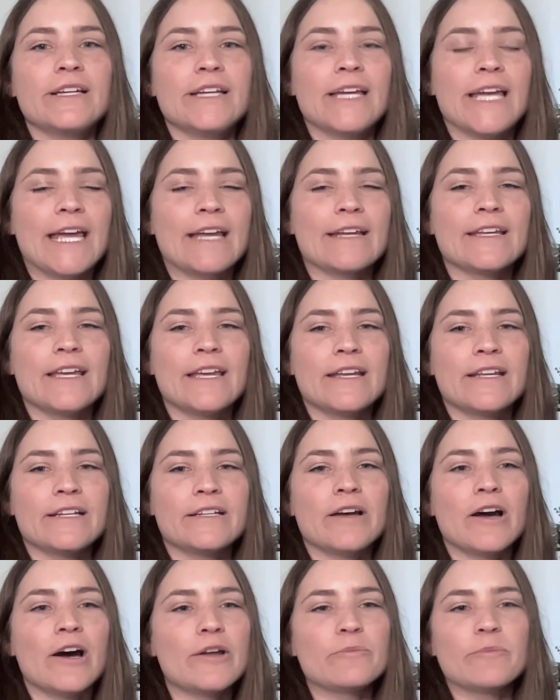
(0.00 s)
and gain
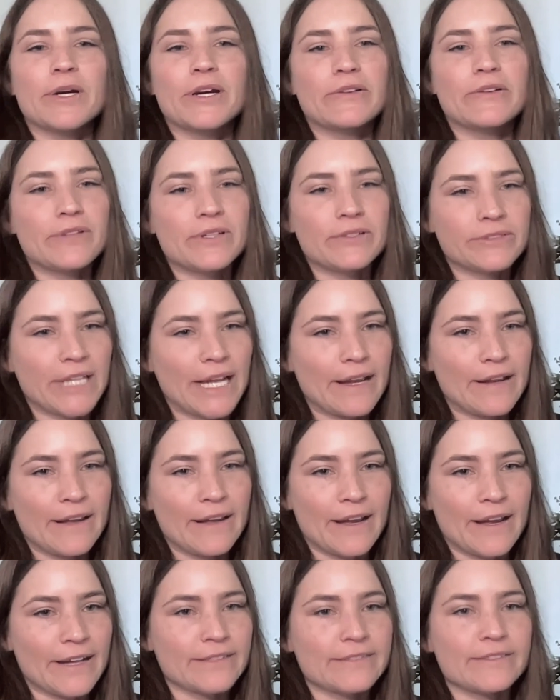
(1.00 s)
unparalleled
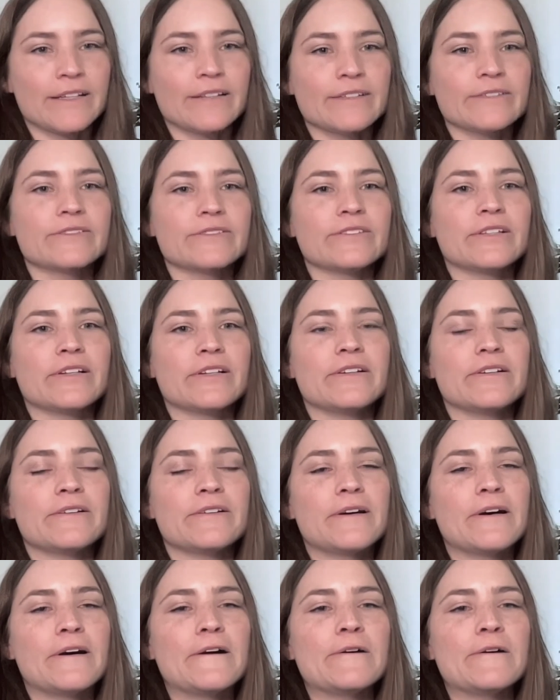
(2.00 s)
access to